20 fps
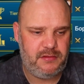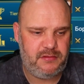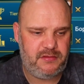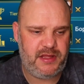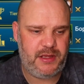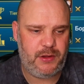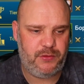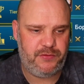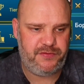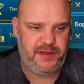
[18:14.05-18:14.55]

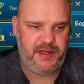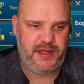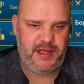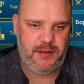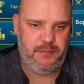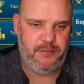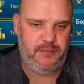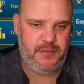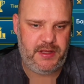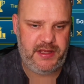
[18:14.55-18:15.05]
deal for him
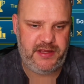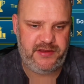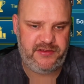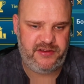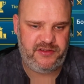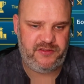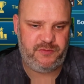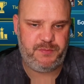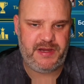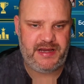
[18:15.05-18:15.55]
is
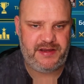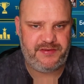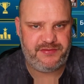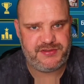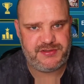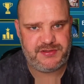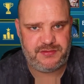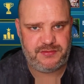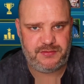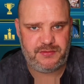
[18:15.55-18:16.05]
his
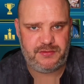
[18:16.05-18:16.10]
buffs.